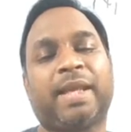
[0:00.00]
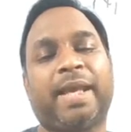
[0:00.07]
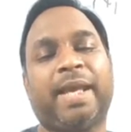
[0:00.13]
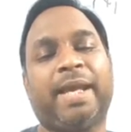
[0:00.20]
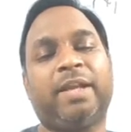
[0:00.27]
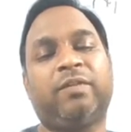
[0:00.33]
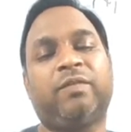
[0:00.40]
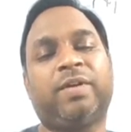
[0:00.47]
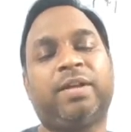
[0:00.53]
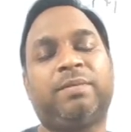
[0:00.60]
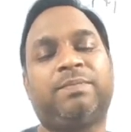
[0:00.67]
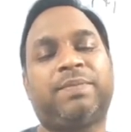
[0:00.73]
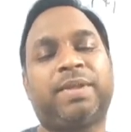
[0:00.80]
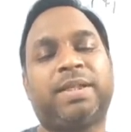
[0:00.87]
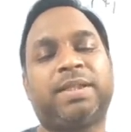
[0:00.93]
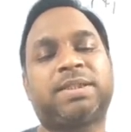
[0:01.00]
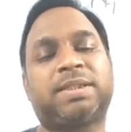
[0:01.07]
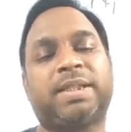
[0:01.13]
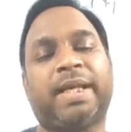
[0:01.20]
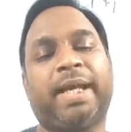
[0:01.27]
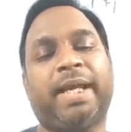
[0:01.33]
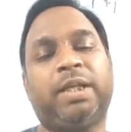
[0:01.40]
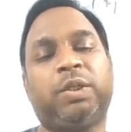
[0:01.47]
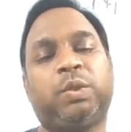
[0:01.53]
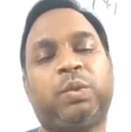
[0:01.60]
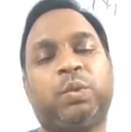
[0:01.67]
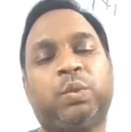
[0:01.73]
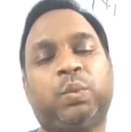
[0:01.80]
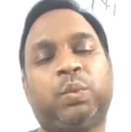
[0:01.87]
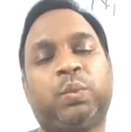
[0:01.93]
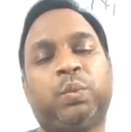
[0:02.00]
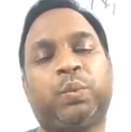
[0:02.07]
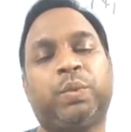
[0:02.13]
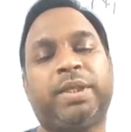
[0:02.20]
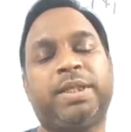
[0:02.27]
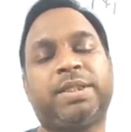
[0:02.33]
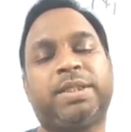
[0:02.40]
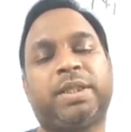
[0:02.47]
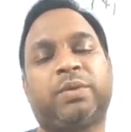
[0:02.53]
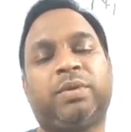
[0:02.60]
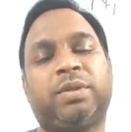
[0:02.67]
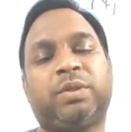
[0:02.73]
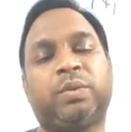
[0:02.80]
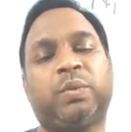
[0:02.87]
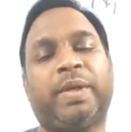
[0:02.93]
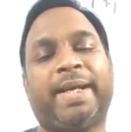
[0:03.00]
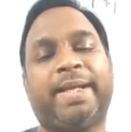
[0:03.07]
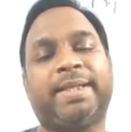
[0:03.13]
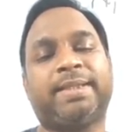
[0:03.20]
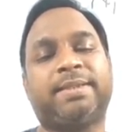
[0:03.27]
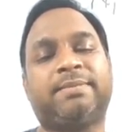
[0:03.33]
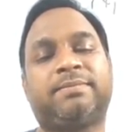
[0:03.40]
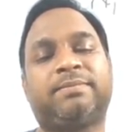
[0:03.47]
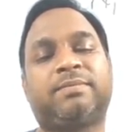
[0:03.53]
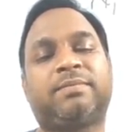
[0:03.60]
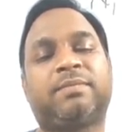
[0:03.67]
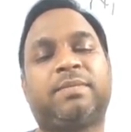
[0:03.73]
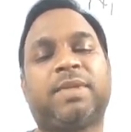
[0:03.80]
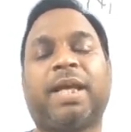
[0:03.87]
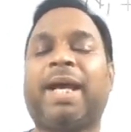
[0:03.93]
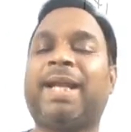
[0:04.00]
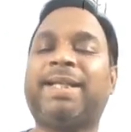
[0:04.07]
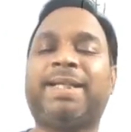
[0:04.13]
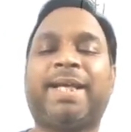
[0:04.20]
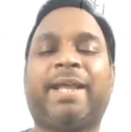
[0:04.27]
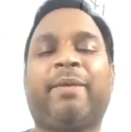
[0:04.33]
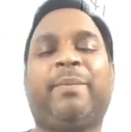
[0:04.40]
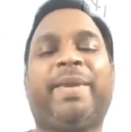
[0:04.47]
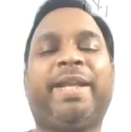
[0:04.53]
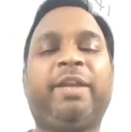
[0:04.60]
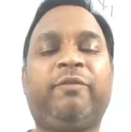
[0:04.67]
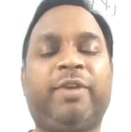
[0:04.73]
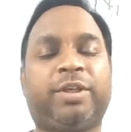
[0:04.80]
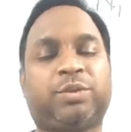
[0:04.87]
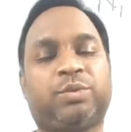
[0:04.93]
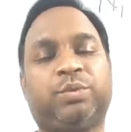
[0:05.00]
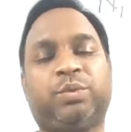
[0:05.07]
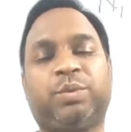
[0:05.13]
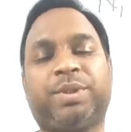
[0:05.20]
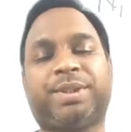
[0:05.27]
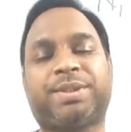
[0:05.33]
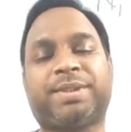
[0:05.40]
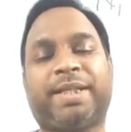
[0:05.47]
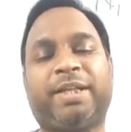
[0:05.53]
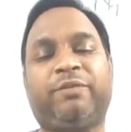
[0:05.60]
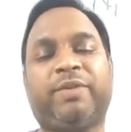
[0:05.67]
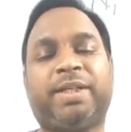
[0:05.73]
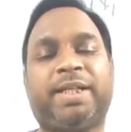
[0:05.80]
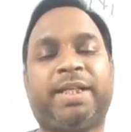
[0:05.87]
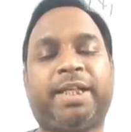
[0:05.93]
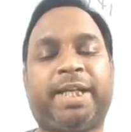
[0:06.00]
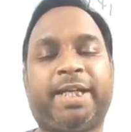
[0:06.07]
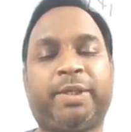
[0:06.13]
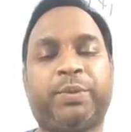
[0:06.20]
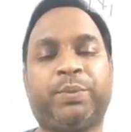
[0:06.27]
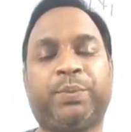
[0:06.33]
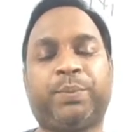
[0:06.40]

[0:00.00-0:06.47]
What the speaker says: n1 plus n2 is equal to n. And there are many ways to do this, n1 and n2.